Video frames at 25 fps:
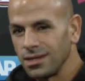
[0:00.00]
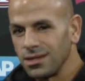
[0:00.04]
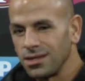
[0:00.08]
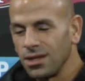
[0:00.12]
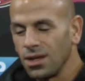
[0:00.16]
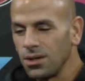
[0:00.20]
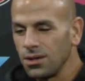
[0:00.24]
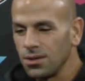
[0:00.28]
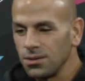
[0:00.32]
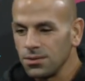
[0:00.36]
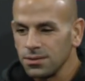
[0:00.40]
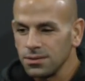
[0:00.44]

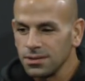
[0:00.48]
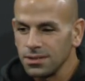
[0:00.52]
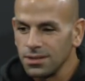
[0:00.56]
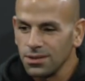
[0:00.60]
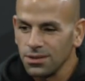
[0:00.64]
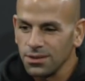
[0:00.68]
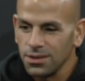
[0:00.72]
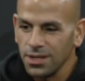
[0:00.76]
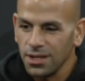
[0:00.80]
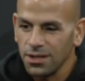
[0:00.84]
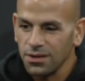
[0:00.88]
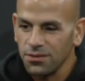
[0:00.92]
No,
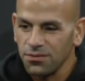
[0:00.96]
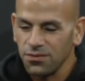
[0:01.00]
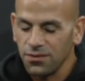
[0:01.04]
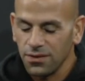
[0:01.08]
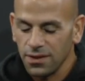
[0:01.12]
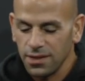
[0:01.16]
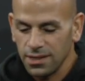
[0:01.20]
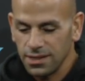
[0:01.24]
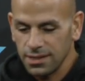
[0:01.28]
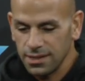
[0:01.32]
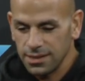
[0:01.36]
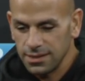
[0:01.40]
no, not if,
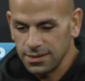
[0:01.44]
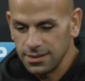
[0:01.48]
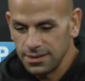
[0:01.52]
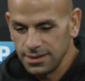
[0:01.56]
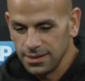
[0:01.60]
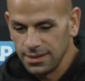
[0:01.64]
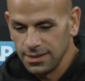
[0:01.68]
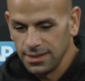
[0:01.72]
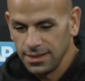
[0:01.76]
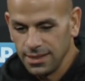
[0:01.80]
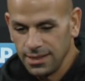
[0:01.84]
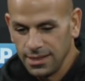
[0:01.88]
because
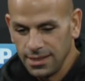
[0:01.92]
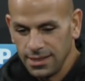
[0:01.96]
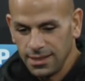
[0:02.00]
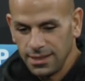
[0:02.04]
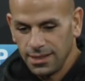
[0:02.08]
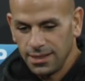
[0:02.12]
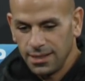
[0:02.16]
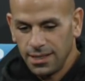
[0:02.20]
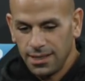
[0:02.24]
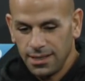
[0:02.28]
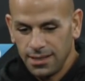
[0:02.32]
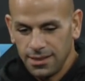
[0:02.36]

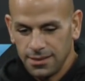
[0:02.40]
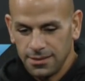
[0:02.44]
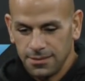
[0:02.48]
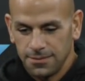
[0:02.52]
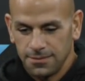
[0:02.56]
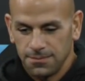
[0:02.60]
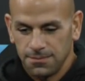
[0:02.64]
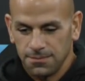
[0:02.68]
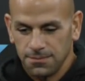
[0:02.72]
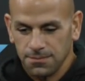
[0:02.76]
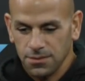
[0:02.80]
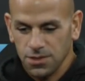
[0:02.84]
uh,
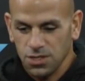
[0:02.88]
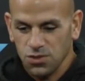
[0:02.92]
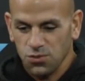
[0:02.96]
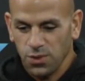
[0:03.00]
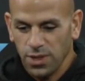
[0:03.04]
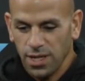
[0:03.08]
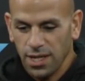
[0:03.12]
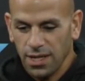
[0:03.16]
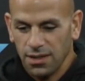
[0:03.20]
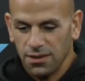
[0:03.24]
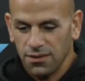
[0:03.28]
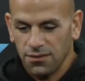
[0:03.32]
um,
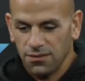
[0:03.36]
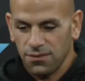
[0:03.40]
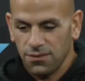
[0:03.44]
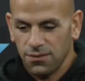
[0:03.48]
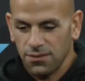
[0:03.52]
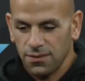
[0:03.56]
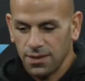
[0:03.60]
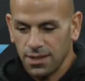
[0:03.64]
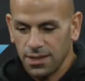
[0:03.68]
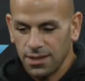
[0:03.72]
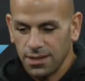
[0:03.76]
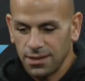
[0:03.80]
we have
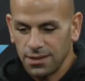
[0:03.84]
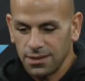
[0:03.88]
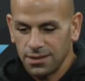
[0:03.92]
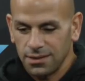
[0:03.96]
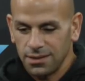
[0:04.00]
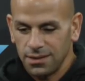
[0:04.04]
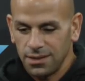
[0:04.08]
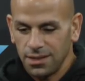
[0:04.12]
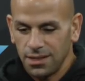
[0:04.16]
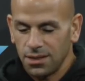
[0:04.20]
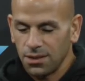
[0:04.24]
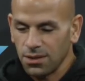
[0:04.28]
uh,
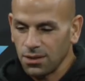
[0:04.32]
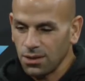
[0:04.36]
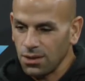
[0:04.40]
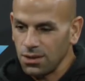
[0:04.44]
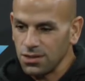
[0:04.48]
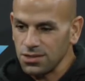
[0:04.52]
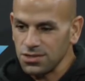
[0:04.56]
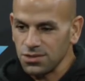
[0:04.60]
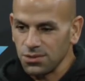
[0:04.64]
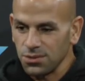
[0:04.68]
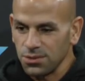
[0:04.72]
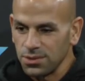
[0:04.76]
Eric
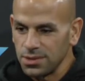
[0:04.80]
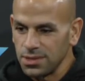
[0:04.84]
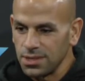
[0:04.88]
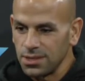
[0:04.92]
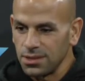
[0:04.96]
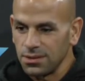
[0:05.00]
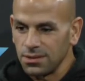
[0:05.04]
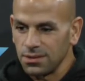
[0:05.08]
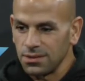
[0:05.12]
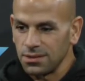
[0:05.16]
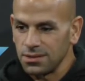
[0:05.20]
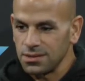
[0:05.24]
also in
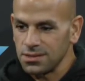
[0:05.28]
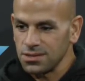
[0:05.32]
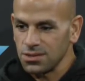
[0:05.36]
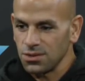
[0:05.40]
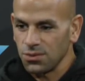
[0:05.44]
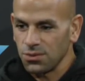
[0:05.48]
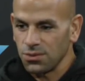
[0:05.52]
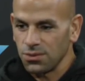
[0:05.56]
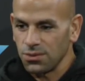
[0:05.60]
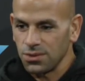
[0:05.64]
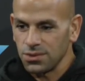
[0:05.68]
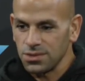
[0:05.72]
there, and
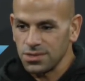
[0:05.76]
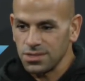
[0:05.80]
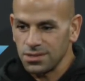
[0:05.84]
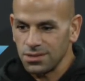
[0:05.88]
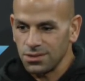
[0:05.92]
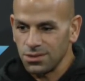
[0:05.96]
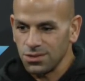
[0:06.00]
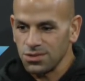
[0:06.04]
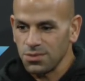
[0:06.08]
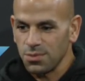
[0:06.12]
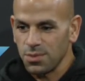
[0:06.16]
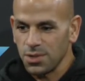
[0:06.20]
so there's
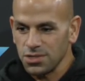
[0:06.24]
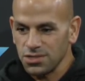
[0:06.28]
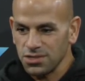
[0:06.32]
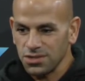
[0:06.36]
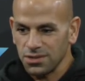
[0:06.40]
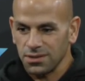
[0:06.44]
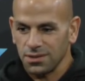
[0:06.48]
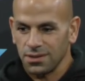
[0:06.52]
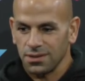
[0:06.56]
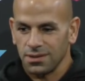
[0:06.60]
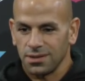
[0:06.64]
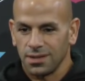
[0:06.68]
there's a bunch
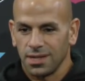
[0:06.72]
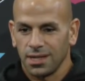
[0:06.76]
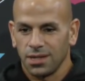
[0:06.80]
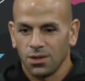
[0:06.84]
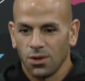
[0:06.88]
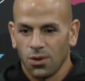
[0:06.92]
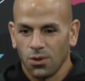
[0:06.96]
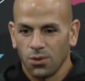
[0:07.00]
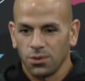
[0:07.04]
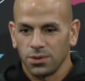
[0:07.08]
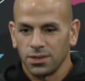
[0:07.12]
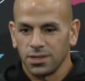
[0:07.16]
of they
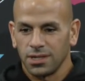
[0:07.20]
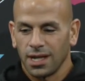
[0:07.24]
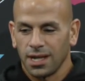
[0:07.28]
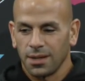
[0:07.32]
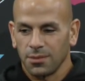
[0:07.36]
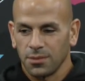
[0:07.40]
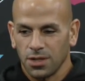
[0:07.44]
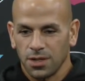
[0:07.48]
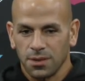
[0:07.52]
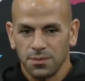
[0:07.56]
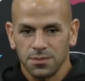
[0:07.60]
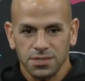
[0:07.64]
know when
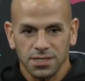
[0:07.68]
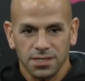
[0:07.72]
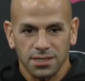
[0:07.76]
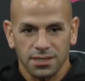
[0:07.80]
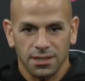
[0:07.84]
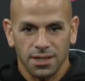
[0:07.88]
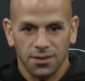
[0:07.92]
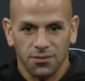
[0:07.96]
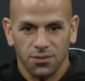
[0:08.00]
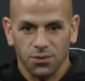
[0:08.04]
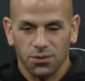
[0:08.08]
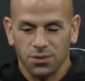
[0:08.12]
dime comes
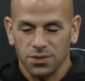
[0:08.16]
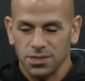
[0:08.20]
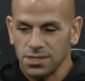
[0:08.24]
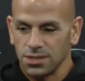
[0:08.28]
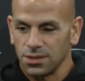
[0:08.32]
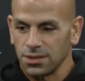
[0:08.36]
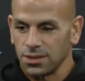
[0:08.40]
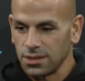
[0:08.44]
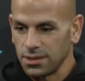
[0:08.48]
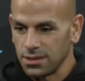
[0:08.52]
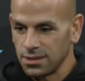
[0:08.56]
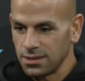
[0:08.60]
in, everyone's
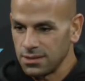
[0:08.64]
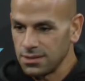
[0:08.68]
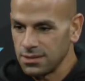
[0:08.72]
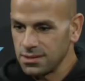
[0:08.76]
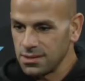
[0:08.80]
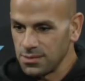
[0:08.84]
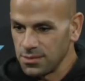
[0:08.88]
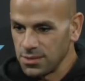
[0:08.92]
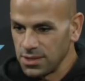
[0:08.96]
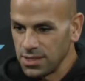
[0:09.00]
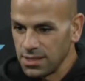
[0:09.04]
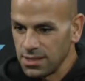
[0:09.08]
looking
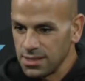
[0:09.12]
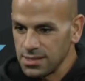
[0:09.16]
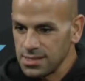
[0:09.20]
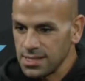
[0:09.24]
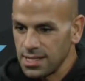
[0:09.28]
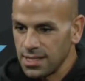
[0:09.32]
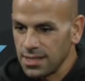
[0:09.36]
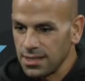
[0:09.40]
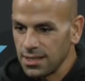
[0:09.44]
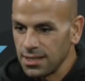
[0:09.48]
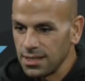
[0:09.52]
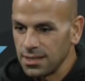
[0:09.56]
to me to the
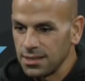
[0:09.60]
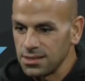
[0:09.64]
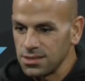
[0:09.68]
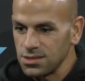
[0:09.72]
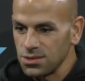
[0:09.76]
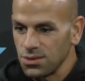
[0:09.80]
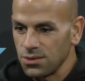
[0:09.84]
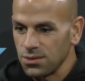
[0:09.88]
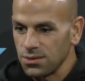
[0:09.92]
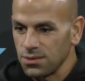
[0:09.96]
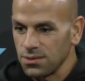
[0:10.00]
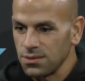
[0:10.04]
sideline,
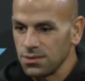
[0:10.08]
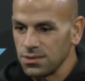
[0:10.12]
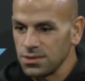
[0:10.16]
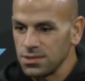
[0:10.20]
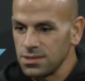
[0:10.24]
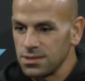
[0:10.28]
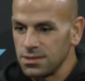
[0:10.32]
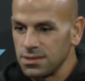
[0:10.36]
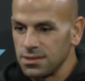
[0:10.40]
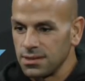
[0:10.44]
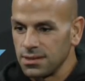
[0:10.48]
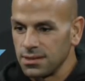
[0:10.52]
so
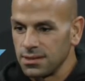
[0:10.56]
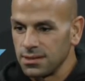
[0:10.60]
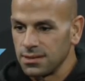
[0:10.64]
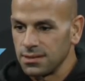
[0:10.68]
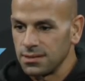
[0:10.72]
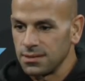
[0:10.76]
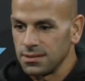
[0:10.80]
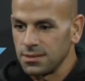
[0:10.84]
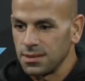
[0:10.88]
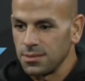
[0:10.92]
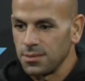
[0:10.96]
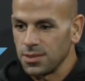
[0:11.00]
to
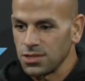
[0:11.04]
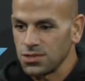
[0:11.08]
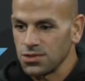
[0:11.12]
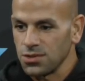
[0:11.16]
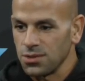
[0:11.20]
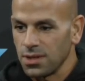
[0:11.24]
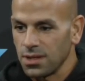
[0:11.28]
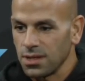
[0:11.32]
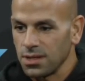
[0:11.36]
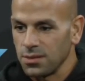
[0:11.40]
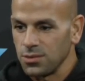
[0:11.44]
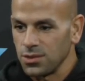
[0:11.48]
to make sure
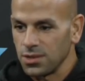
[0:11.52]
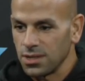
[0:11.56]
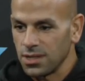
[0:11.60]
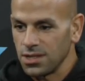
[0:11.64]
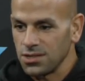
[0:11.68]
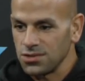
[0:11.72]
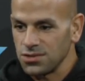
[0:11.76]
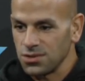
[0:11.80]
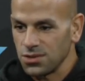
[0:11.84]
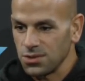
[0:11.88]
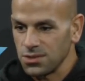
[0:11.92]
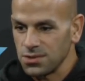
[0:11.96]
that
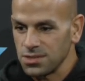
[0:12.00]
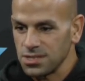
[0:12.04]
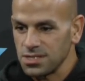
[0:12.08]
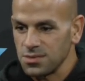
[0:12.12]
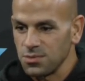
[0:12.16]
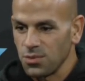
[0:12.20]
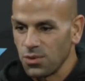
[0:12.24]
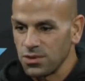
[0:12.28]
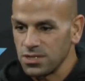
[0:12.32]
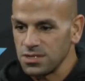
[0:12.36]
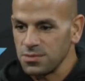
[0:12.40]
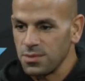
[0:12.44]
communication goes as
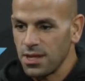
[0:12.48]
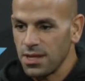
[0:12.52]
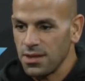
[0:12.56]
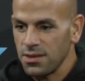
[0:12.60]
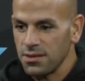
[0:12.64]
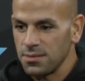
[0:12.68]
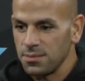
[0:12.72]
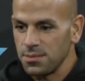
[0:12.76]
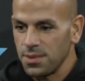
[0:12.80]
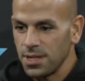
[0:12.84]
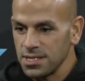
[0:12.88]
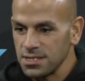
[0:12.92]
smooth as
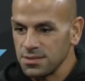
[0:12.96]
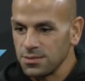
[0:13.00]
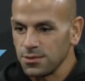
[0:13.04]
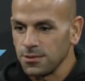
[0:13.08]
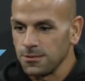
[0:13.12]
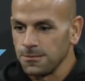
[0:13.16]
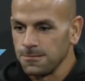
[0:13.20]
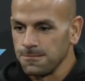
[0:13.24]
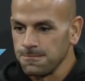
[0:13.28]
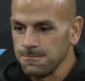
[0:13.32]
possible.